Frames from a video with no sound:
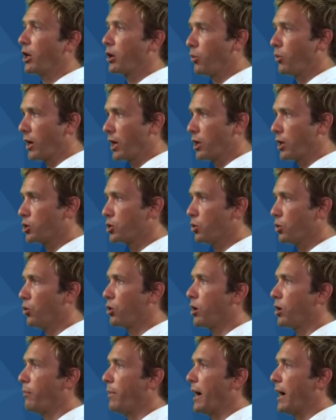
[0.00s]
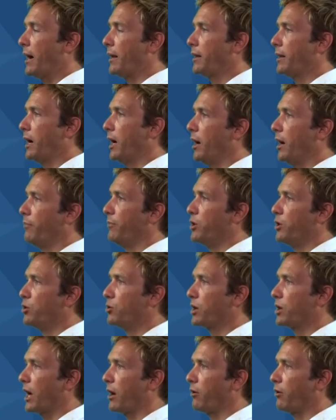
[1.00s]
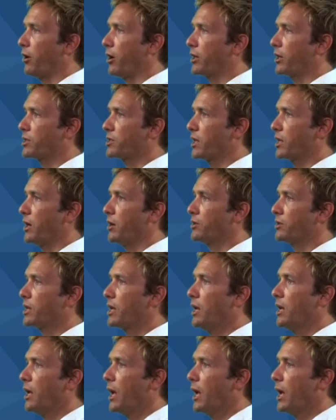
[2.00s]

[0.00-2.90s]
We're going to talk about the eukaryotic cells.